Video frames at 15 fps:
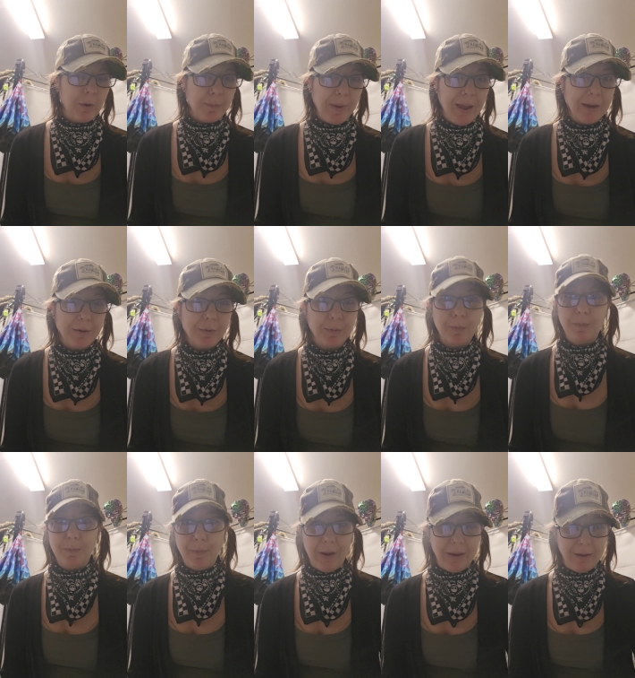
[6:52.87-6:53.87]
match
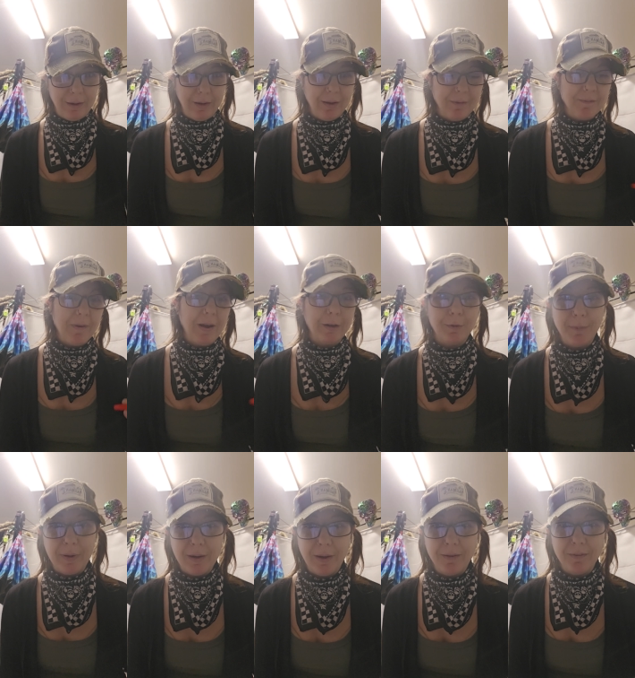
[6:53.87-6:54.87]
my
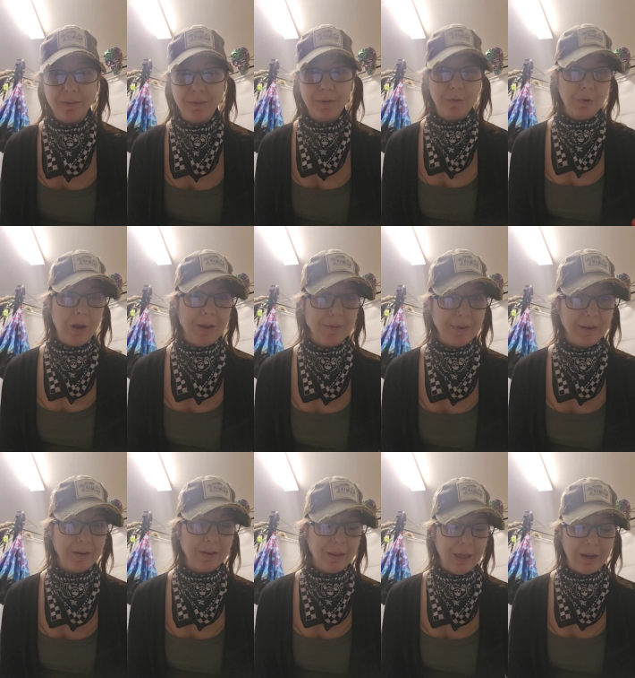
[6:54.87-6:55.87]
environment of driving
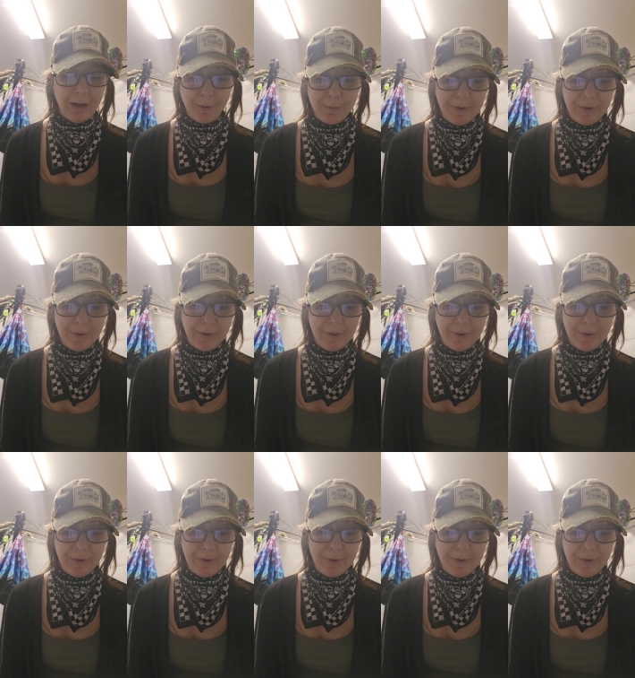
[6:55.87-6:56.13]
that I'm